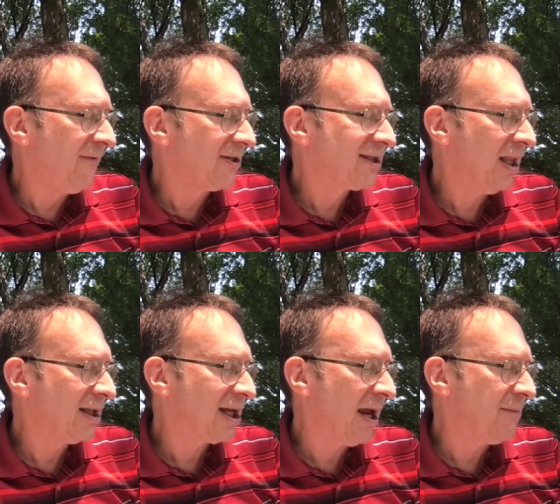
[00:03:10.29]
A
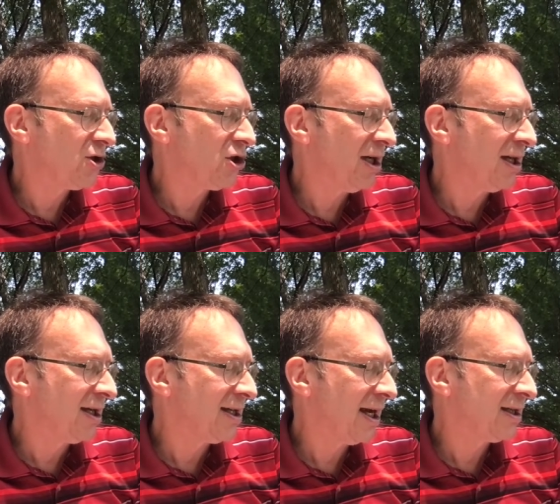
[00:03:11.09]
teletype machine
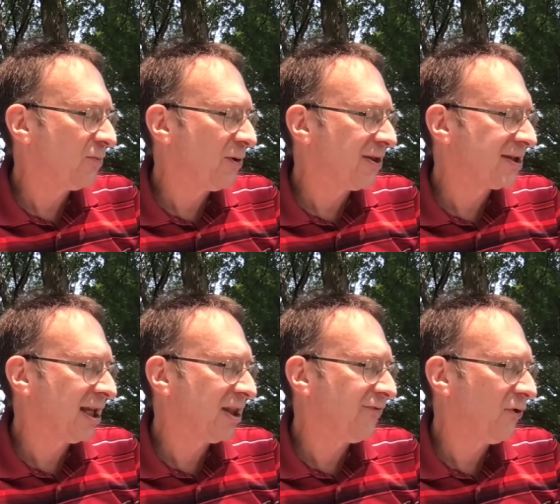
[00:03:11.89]
connected with the
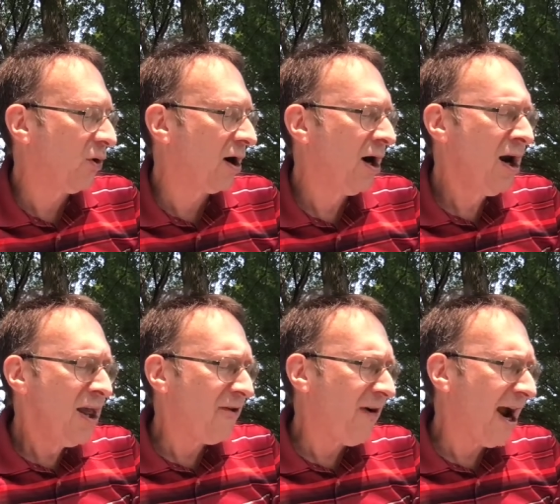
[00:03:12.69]
10th floor.
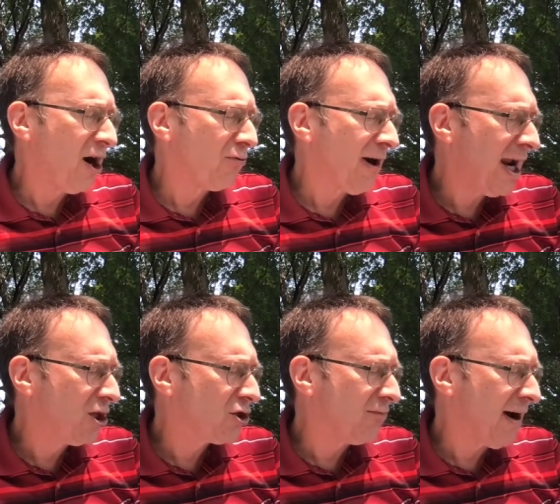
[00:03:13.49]
The fire
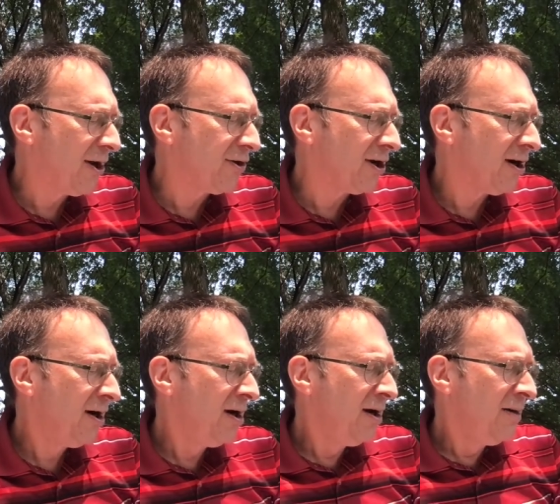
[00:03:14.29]
raged around her,
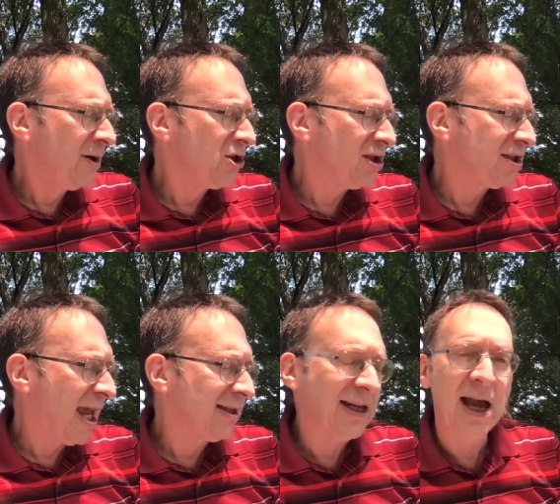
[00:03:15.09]
but she
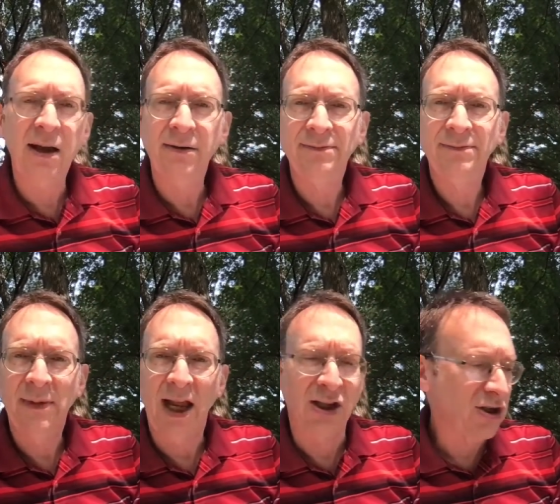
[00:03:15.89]
sat down
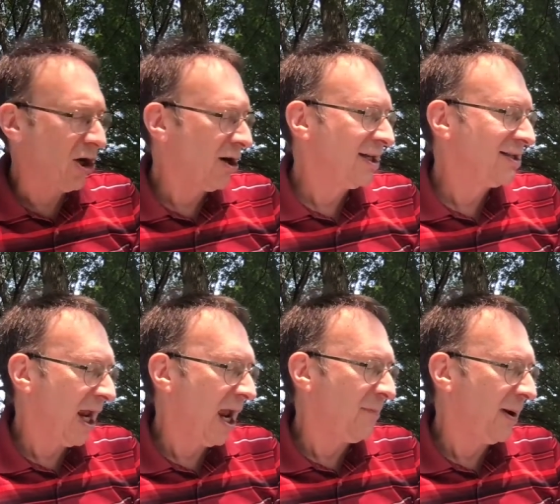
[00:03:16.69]
and started typing.